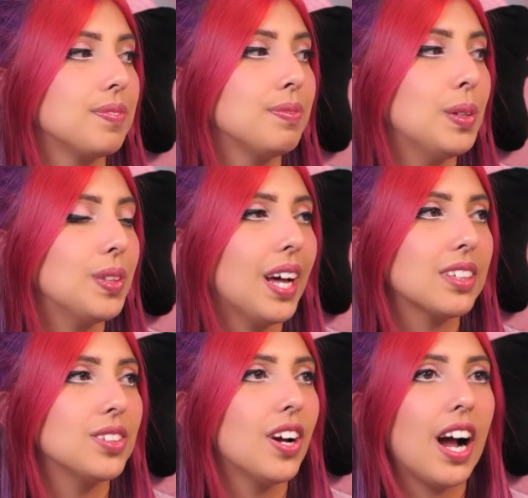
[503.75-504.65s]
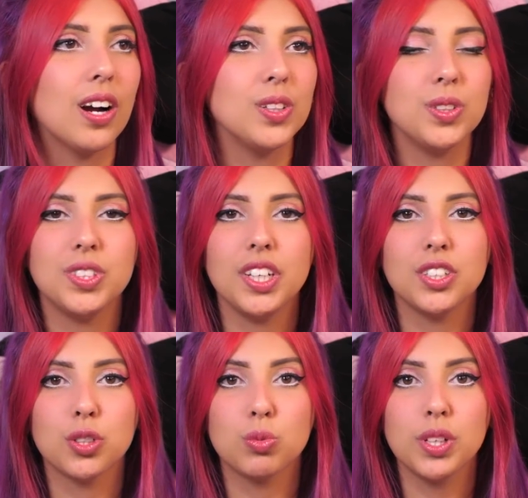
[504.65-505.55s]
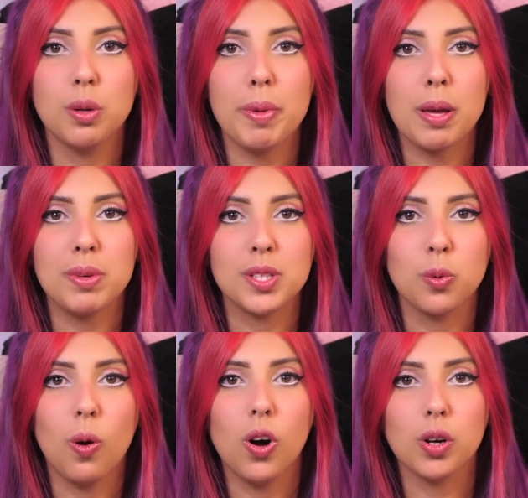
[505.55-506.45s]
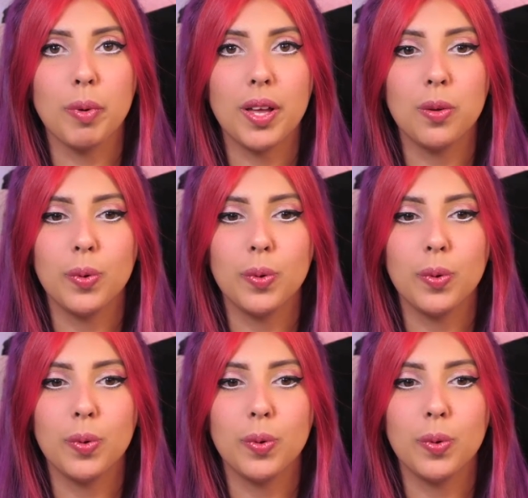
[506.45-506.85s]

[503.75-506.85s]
But that's not how you teach a real baby to walk, by the